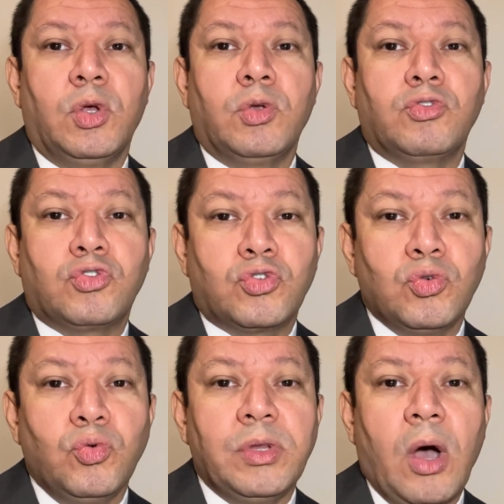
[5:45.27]

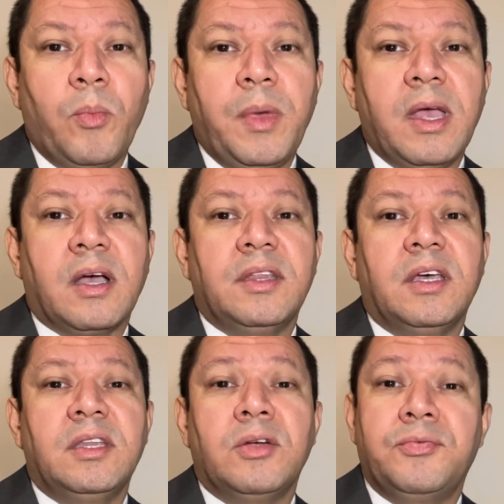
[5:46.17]
Soon I'll make
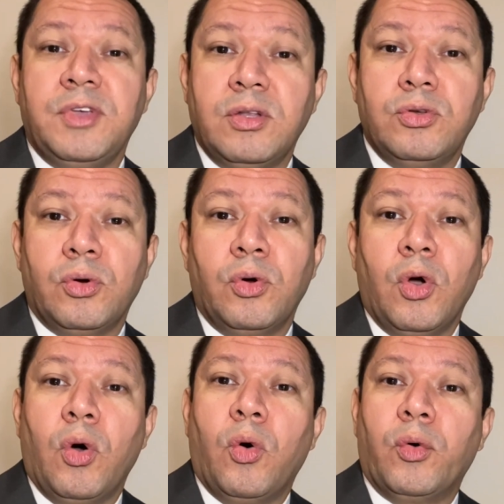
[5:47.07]
another video
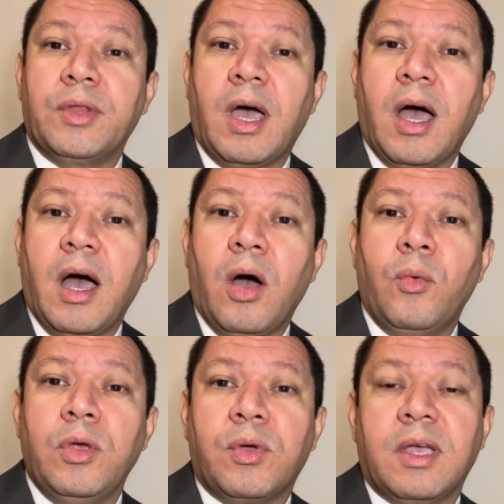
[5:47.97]
on
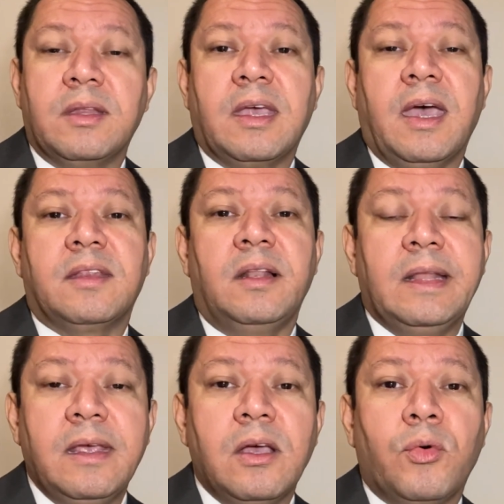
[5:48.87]
how you can get
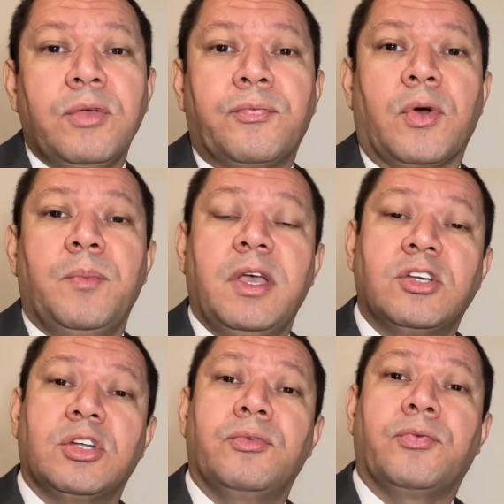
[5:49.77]
legal
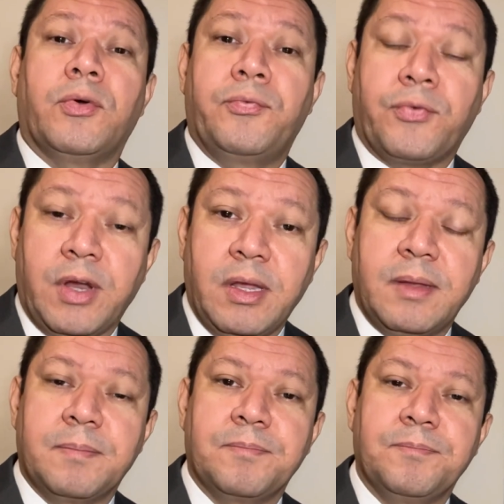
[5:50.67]
information for free.
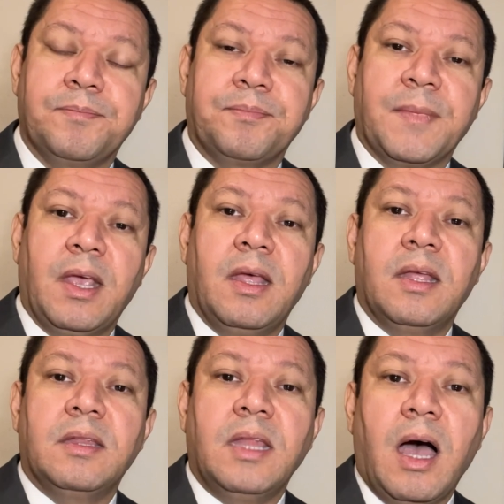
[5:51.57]

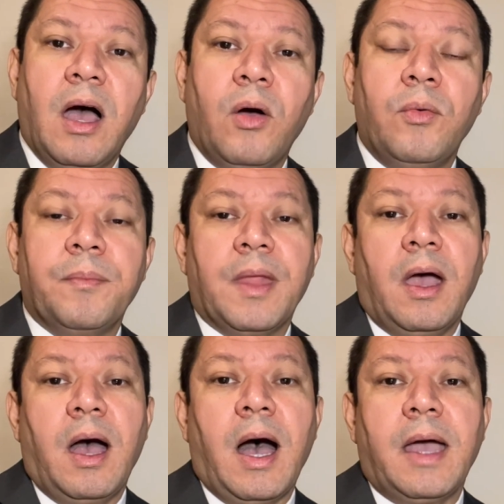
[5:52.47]
Now,
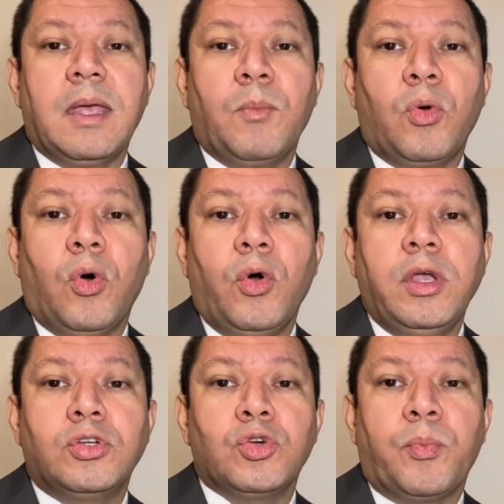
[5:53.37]
I am
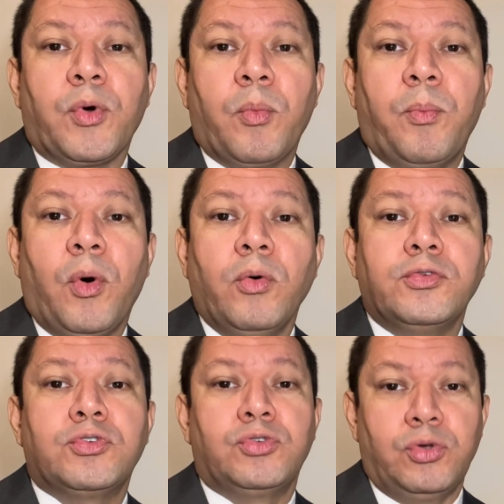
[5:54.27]
going to
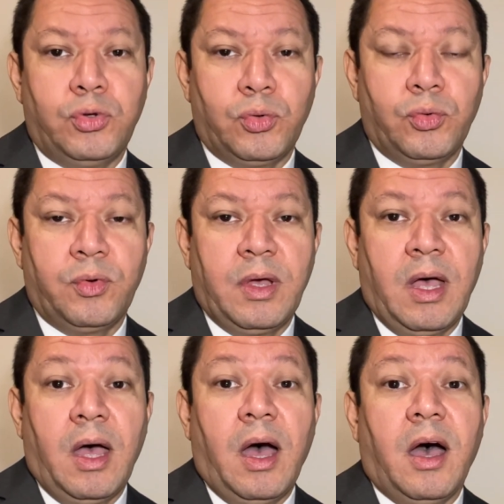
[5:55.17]
propose to you
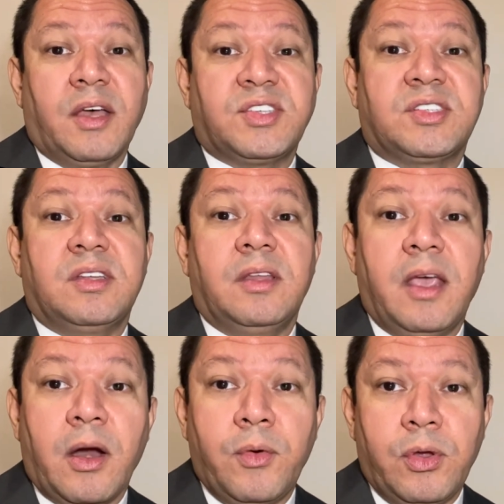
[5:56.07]
a
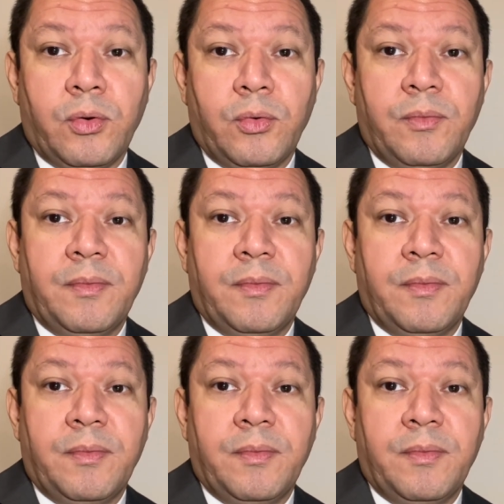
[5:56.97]
scenario